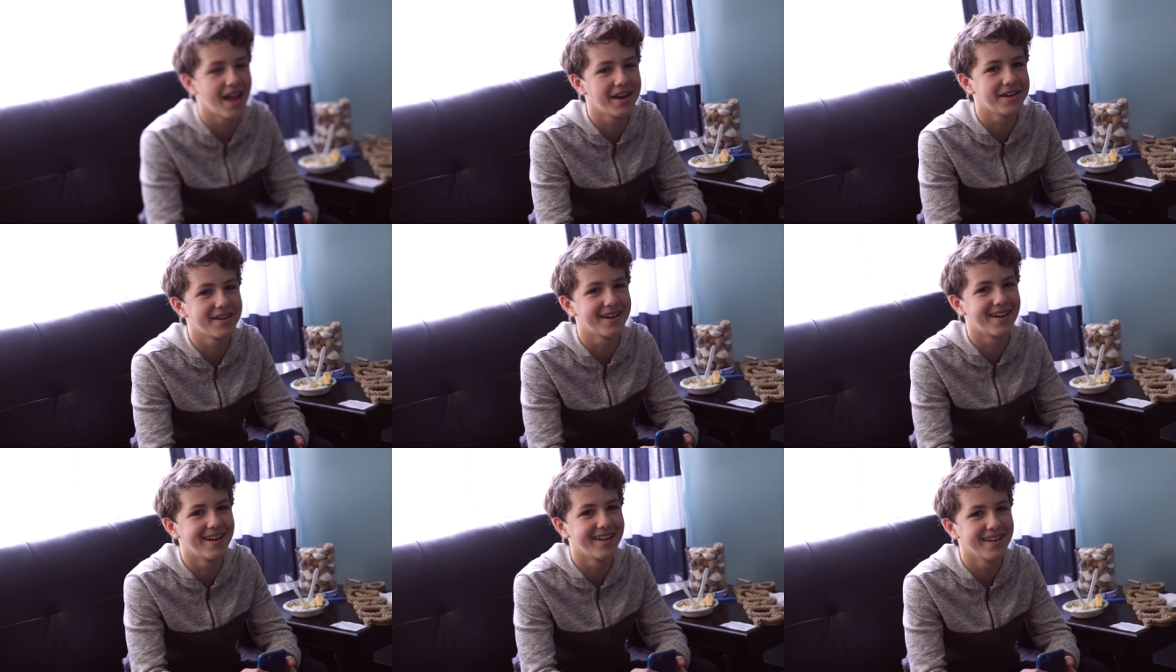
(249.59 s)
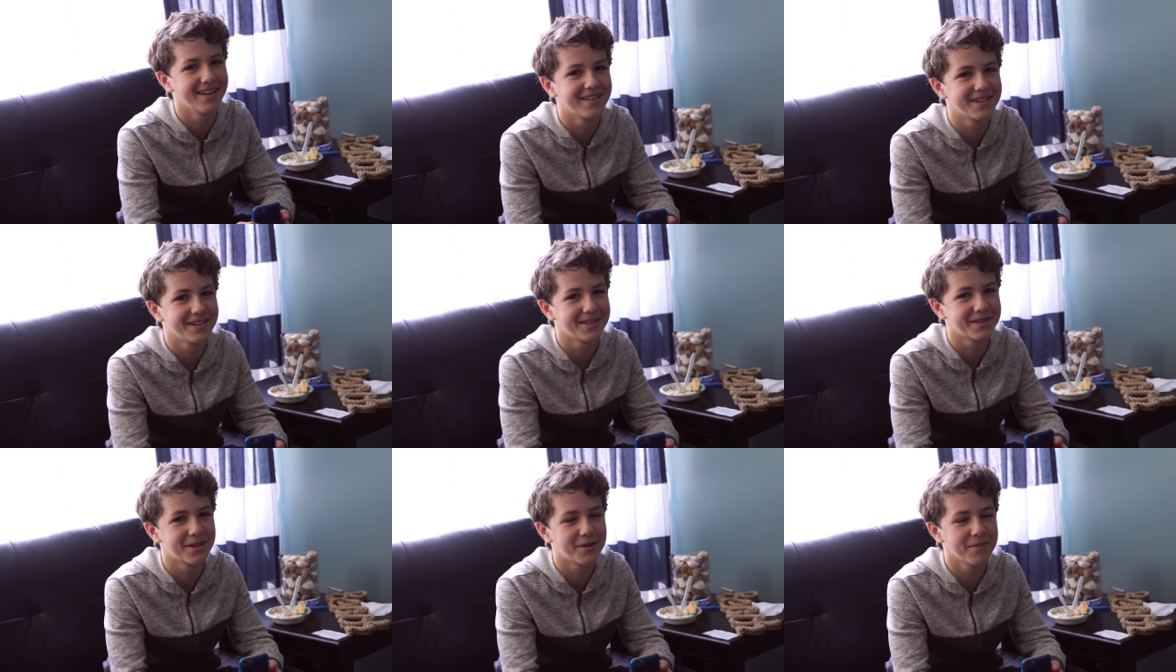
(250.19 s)
I did not. Yeah, you
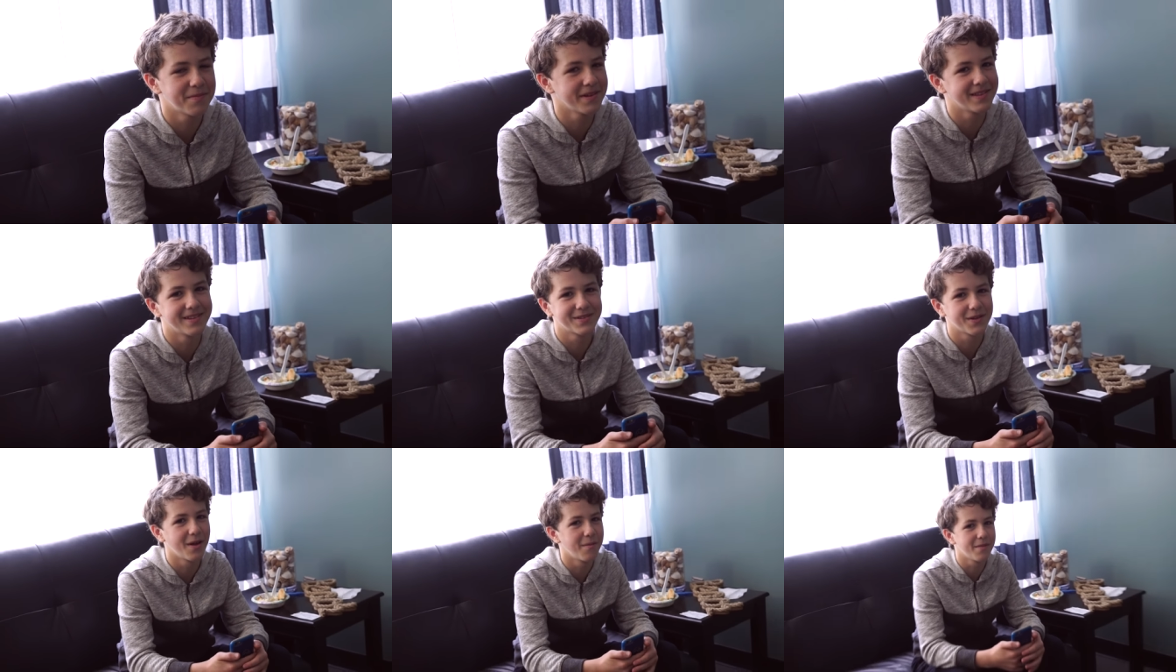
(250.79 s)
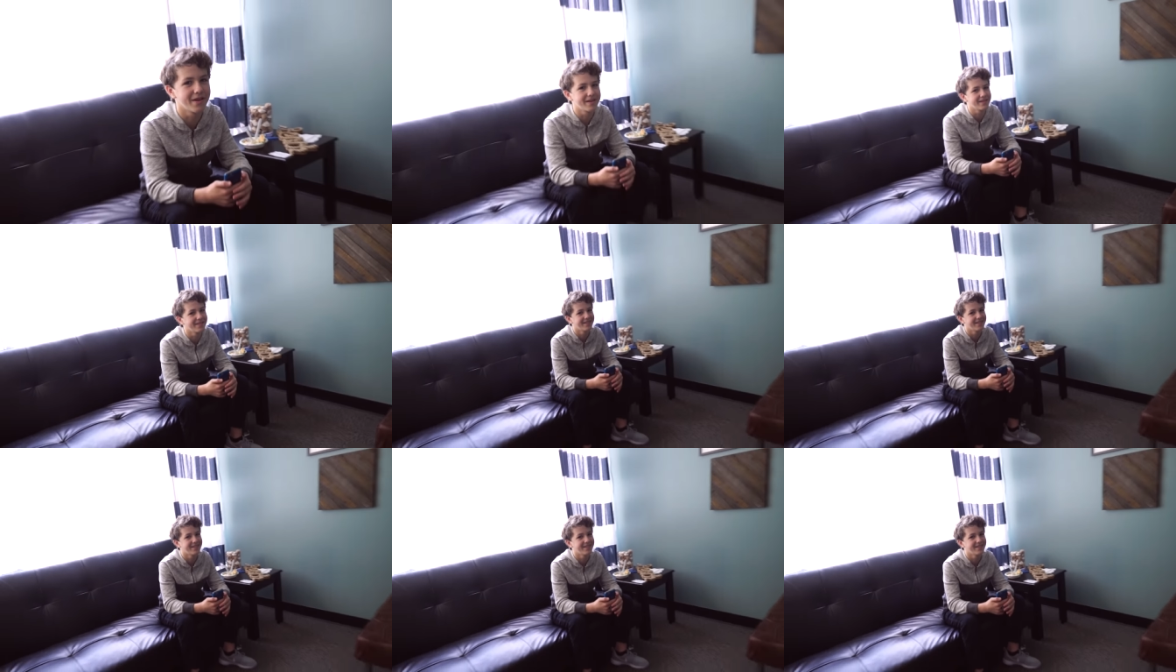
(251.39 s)
did. Don't pin this on me.